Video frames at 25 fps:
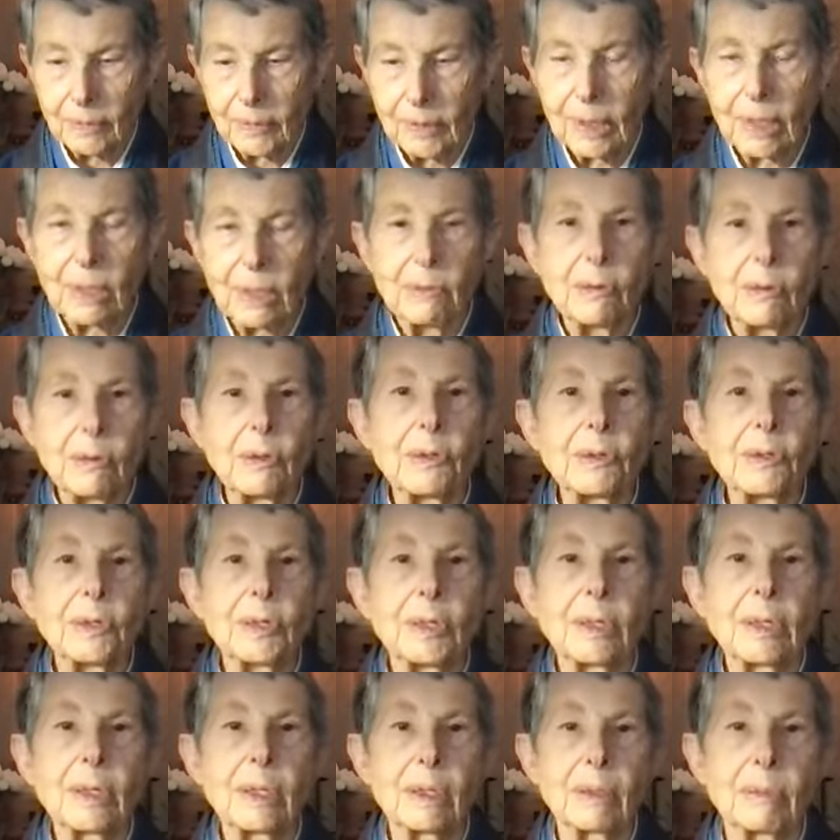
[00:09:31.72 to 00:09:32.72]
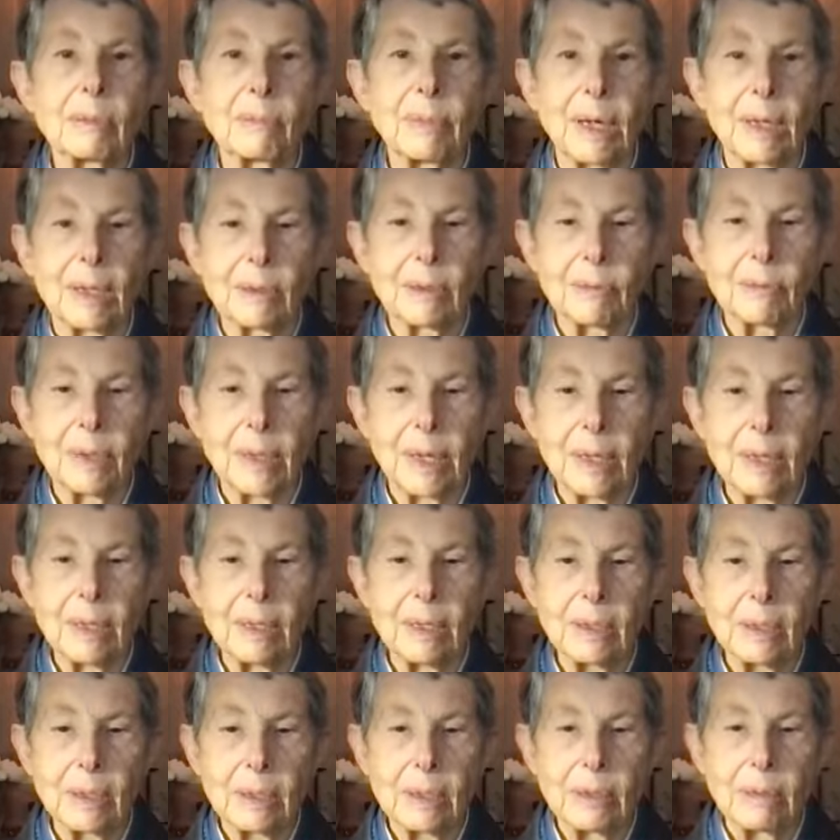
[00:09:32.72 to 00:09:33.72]
Tenryuji, by the
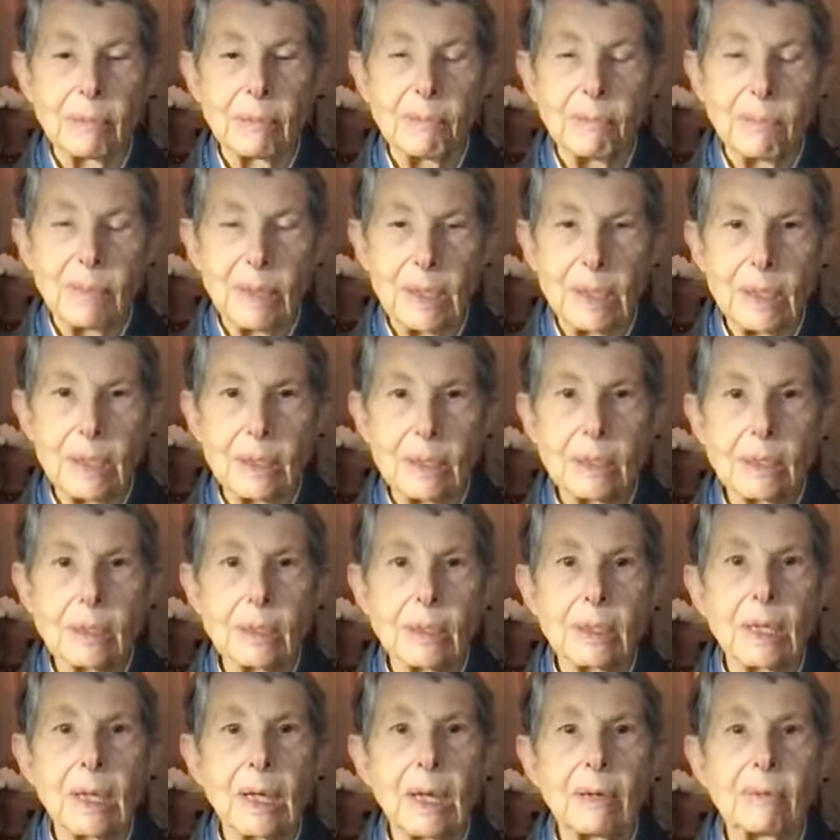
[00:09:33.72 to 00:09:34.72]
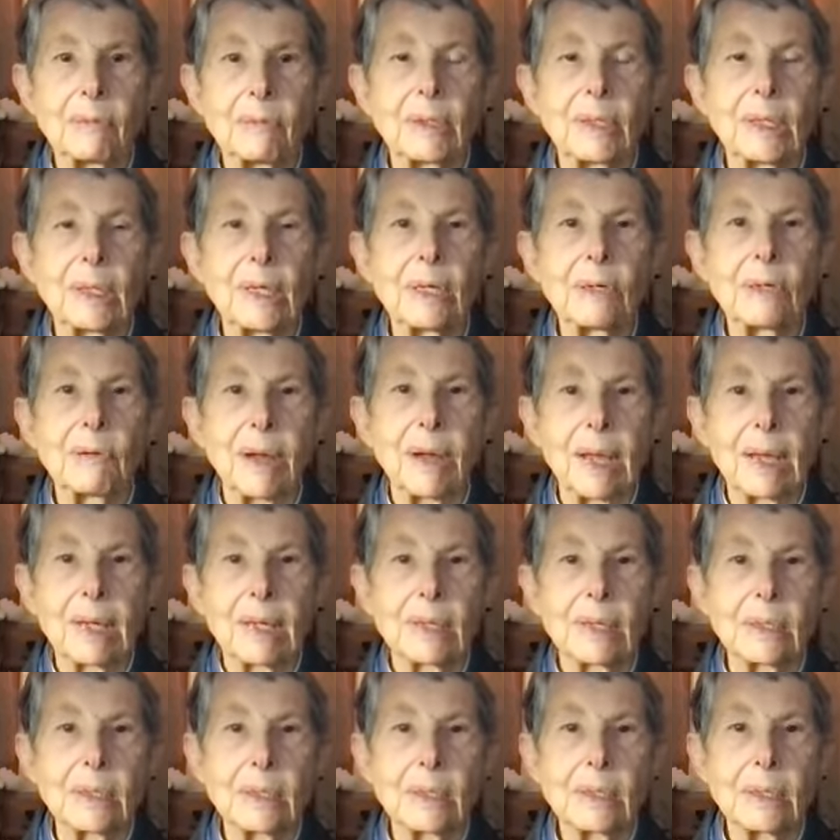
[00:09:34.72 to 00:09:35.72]
way, means heavenly
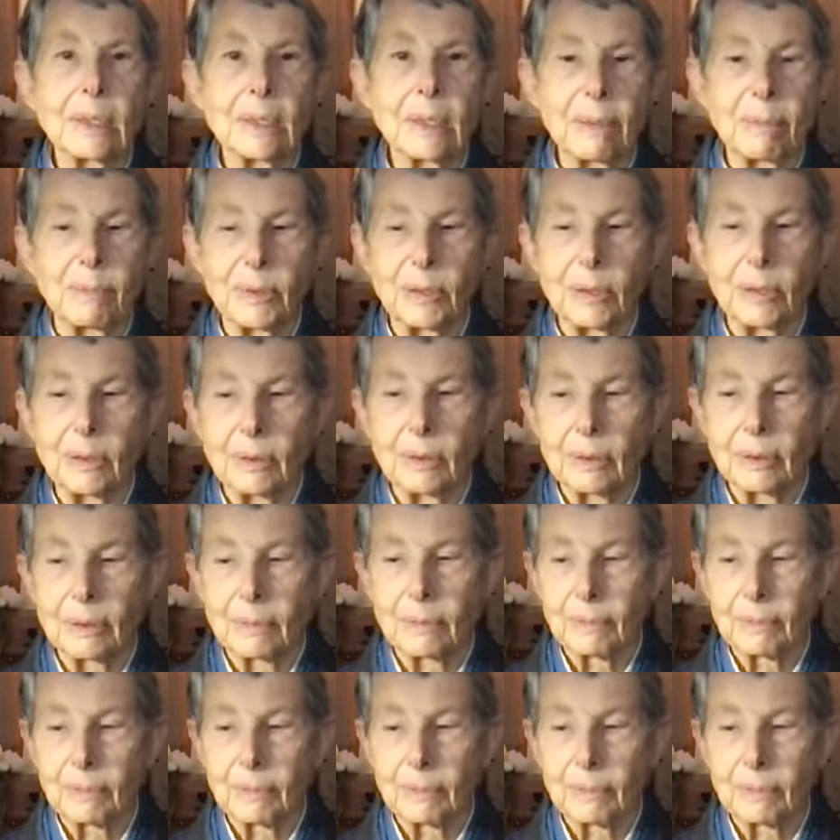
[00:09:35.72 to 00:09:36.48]
dragon temple.